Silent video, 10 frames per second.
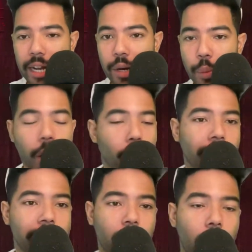We
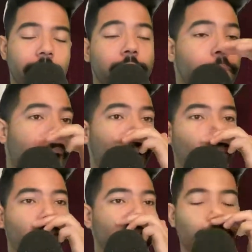already saw his
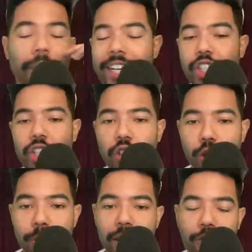power diminish a little
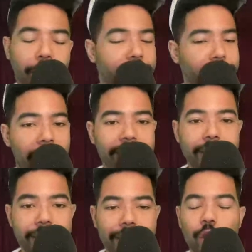bit from this past
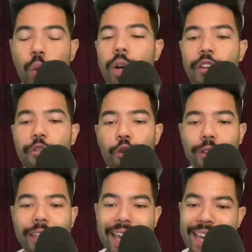season, 24
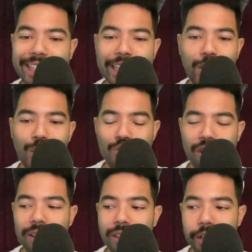to 18 home
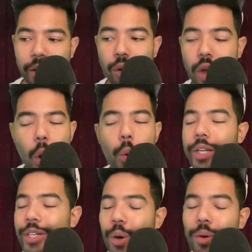runs. So we
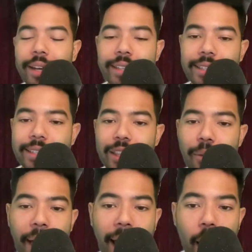don't like to see the
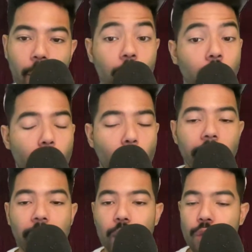power going
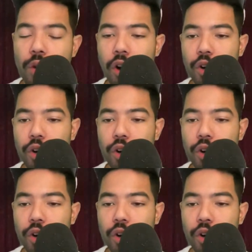in the wrong